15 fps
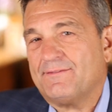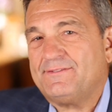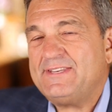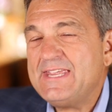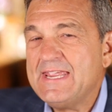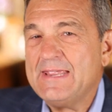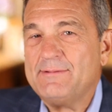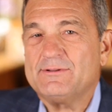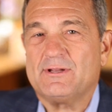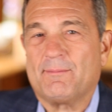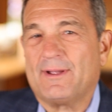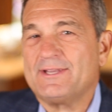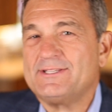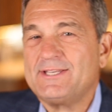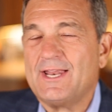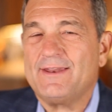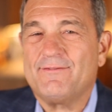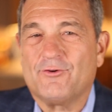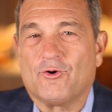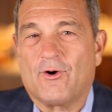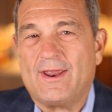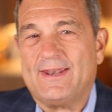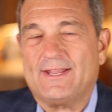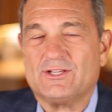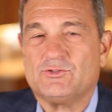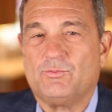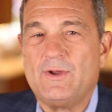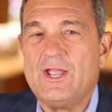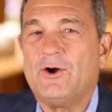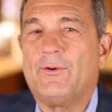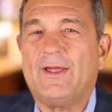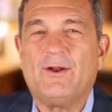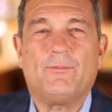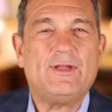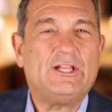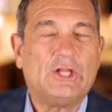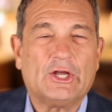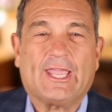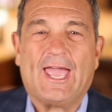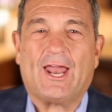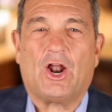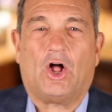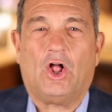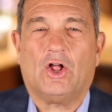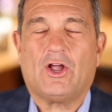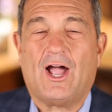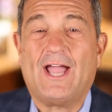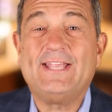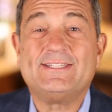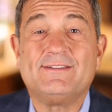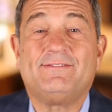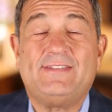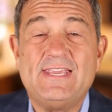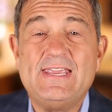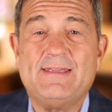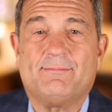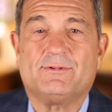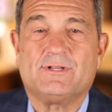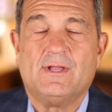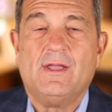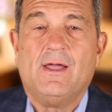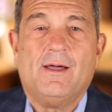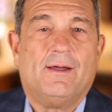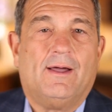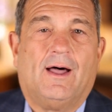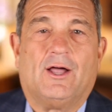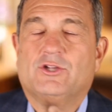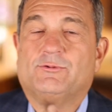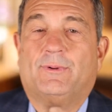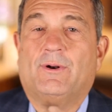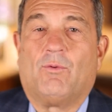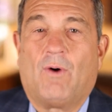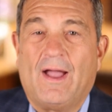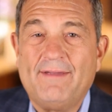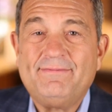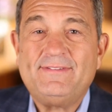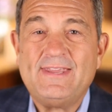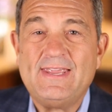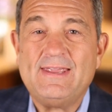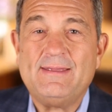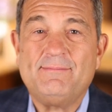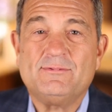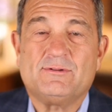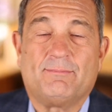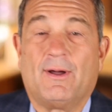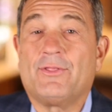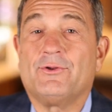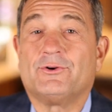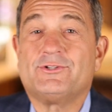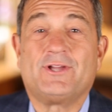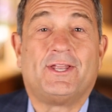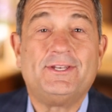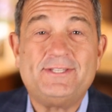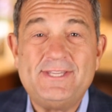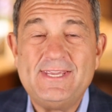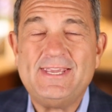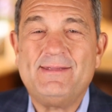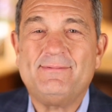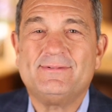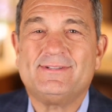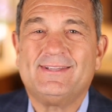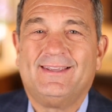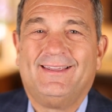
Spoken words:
of teams and my study of greatness, we go in and we look at all kinds of teams. Husband and wife teams, mother-son teams,